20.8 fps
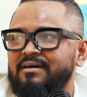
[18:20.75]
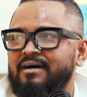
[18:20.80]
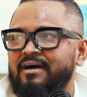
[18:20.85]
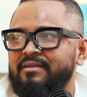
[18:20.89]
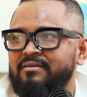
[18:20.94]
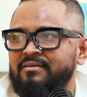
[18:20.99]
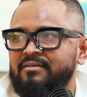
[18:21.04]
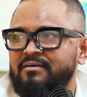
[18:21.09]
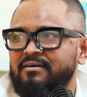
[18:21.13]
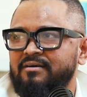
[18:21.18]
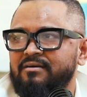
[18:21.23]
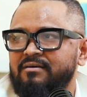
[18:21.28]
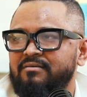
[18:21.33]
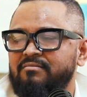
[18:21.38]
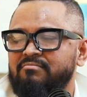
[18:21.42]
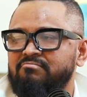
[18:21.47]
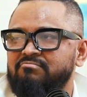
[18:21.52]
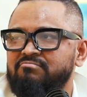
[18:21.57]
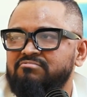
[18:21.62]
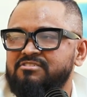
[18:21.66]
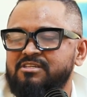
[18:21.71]
and
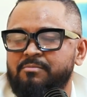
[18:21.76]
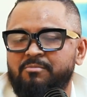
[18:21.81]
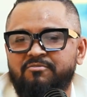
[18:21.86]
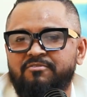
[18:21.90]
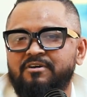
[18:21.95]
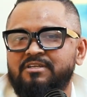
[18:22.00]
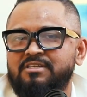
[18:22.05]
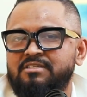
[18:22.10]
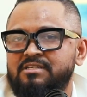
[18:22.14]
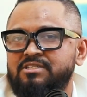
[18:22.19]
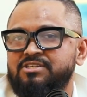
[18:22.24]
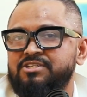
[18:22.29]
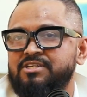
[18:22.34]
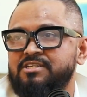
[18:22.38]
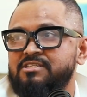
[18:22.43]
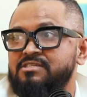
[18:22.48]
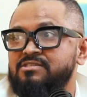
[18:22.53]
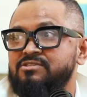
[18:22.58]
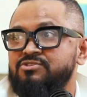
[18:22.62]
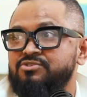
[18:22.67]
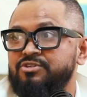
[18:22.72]
some of our
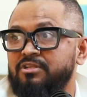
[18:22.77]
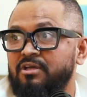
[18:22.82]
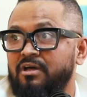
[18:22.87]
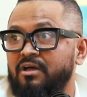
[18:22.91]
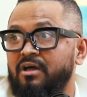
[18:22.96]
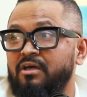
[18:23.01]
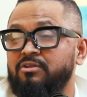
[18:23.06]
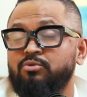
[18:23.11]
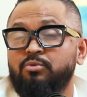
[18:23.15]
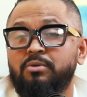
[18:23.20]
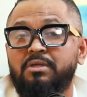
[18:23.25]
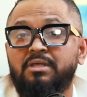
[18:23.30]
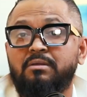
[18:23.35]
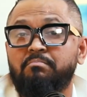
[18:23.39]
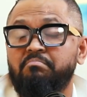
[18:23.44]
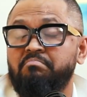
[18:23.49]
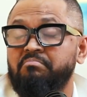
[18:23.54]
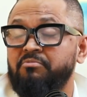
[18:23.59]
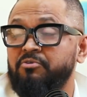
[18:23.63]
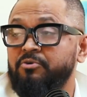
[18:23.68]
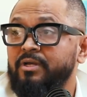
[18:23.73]
DJs in Sri Lanka are doing
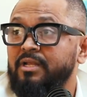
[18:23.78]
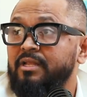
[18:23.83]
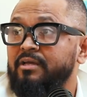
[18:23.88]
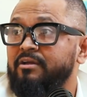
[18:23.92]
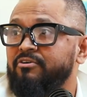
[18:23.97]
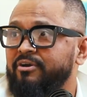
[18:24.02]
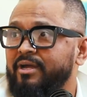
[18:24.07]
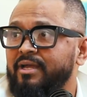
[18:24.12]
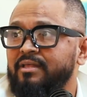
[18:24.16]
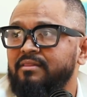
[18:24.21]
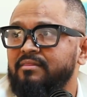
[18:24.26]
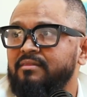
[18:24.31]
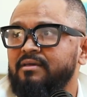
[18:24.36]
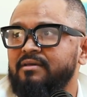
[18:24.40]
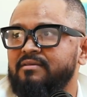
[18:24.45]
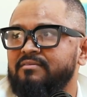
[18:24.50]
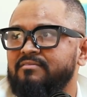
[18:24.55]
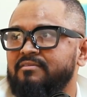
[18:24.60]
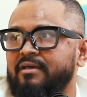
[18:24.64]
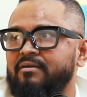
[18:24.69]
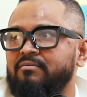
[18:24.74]
really great
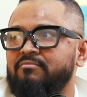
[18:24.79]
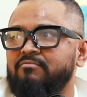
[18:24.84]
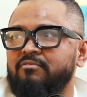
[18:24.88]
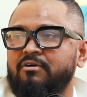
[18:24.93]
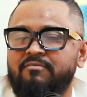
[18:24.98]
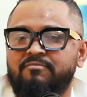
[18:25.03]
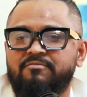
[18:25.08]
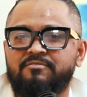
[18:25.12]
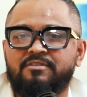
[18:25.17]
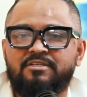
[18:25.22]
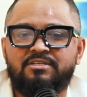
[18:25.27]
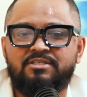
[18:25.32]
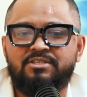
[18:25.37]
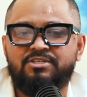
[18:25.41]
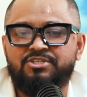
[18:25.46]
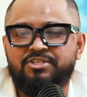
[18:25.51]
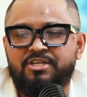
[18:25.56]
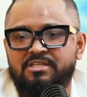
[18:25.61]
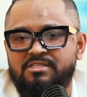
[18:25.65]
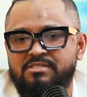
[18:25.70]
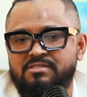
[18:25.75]
things. Like one of the
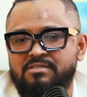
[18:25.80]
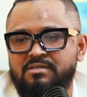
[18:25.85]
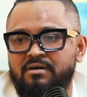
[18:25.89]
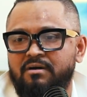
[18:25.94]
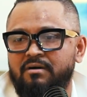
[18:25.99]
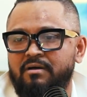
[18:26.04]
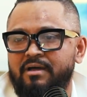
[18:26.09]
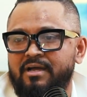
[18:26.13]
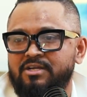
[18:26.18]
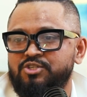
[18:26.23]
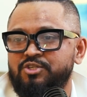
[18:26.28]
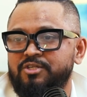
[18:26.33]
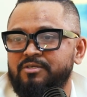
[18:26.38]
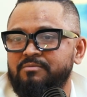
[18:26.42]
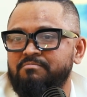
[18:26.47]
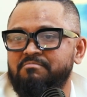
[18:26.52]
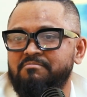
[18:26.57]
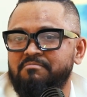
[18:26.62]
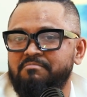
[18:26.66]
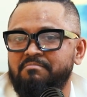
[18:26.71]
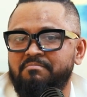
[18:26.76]
DJs actually
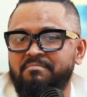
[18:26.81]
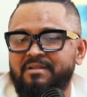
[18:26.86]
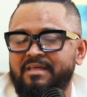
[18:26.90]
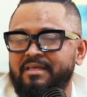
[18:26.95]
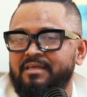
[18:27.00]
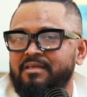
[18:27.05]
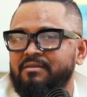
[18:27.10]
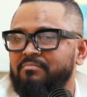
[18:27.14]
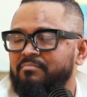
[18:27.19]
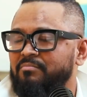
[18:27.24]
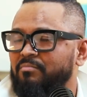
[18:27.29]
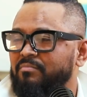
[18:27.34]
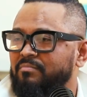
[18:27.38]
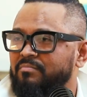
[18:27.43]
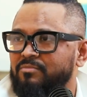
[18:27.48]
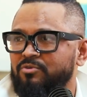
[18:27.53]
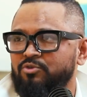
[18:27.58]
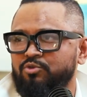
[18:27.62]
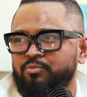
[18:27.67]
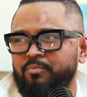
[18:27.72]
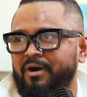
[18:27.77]
playing
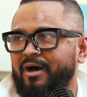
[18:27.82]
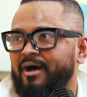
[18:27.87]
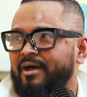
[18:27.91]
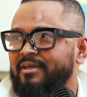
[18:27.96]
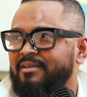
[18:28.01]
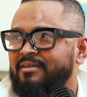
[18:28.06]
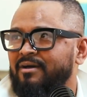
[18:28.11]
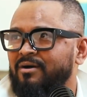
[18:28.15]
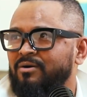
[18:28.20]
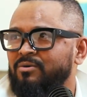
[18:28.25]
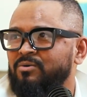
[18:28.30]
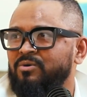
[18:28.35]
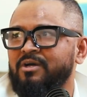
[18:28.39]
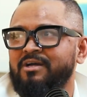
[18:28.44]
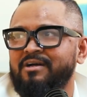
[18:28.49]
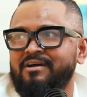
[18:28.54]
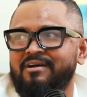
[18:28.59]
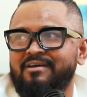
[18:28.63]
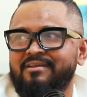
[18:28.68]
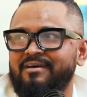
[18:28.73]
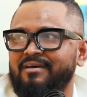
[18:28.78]
in Dubai now,
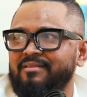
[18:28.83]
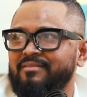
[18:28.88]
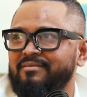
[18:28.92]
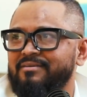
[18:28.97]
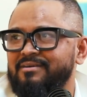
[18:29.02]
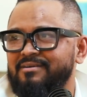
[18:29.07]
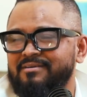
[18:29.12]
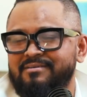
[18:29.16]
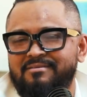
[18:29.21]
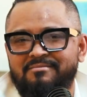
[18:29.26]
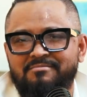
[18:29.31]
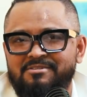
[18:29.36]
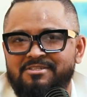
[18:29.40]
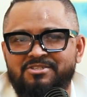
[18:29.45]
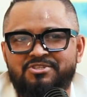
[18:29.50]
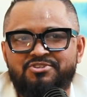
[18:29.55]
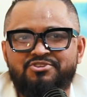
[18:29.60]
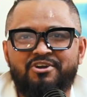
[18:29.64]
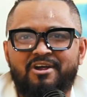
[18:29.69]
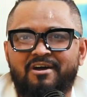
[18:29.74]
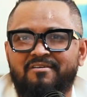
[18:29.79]
another
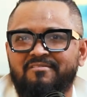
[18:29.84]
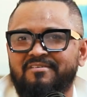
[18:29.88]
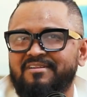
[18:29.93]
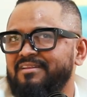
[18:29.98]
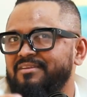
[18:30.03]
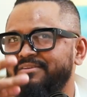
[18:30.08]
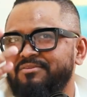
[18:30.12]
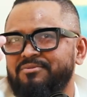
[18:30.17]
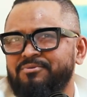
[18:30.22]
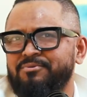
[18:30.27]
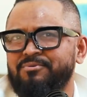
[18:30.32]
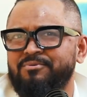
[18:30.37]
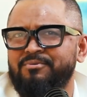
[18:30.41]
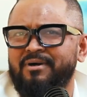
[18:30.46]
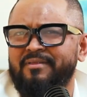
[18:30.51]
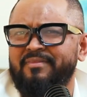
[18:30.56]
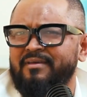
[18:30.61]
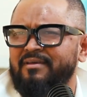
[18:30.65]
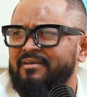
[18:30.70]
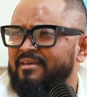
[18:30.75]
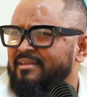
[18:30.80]
just traveled to I
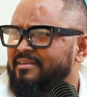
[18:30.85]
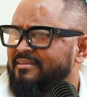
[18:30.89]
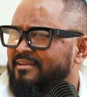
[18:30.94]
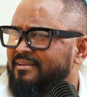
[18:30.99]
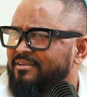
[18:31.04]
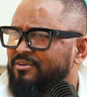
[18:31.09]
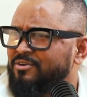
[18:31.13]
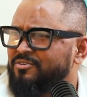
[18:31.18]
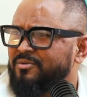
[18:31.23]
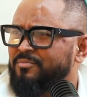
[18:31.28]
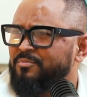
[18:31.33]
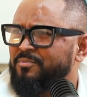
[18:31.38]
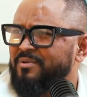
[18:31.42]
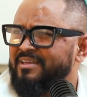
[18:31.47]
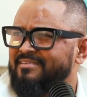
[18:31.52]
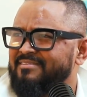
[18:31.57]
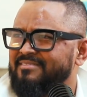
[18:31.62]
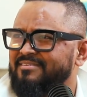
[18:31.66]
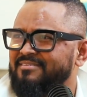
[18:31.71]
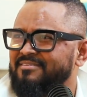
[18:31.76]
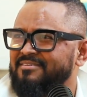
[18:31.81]
think Italy or
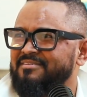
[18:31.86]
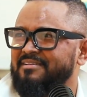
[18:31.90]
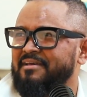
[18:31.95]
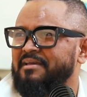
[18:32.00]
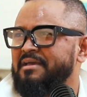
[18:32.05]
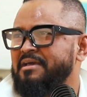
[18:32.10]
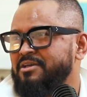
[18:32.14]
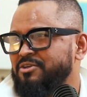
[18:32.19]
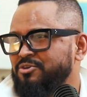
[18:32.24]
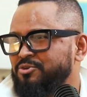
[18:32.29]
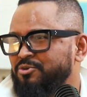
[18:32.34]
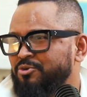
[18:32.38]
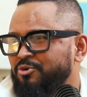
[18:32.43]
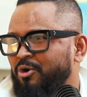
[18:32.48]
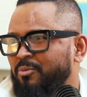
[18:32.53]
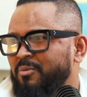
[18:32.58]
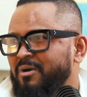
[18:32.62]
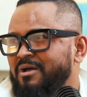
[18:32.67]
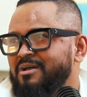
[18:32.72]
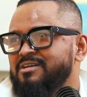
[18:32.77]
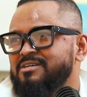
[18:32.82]
someplace, like
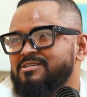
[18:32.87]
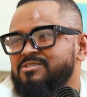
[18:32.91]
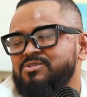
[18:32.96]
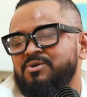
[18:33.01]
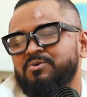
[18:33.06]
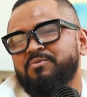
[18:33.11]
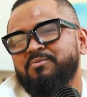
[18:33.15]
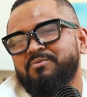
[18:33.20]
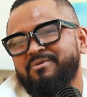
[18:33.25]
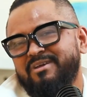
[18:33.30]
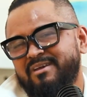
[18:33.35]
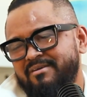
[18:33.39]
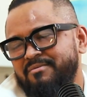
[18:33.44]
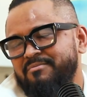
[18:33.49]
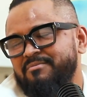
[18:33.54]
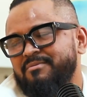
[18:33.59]
Europe. So yeah,